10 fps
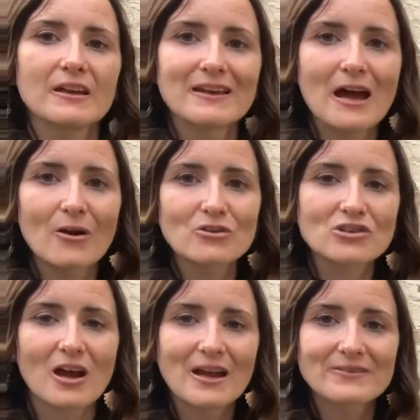Now
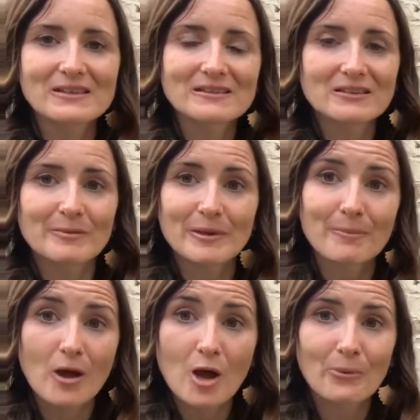chives, this is going to be a
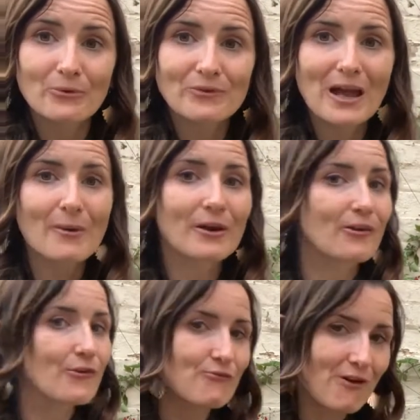purple flower,
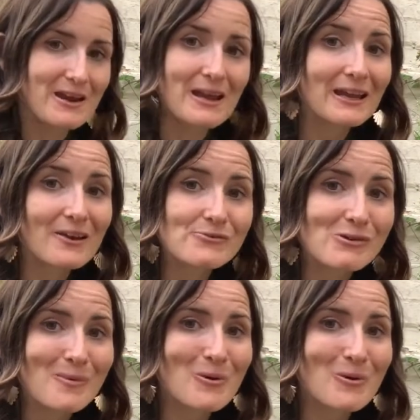great again for our